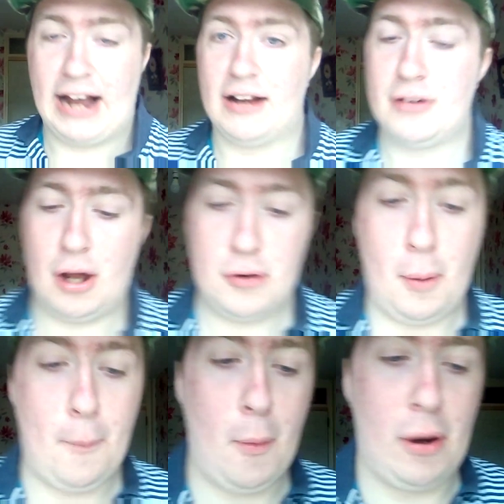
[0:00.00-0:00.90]

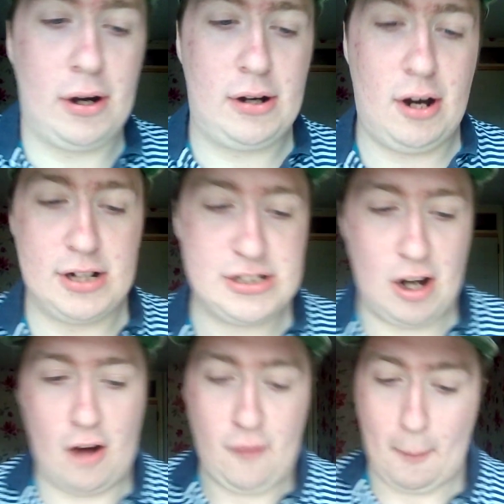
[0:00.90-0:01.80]
Number one, College
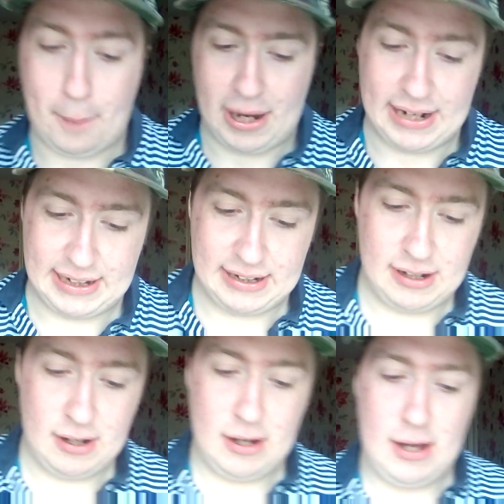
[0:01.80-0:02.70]
of Planning.
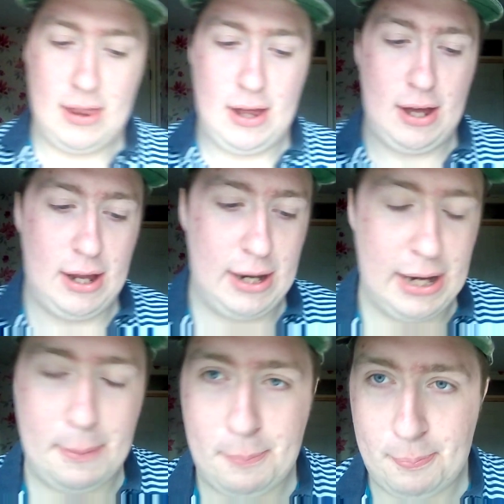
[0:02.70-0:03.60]

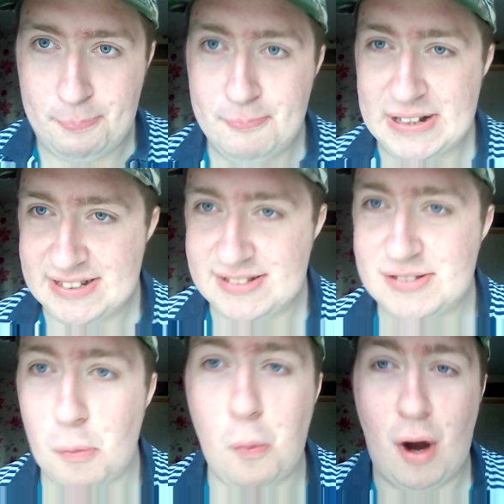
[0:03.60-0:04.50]
They missed the
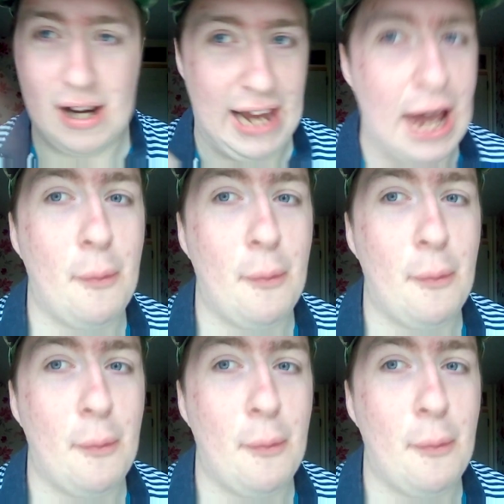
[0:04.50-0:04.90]
one letter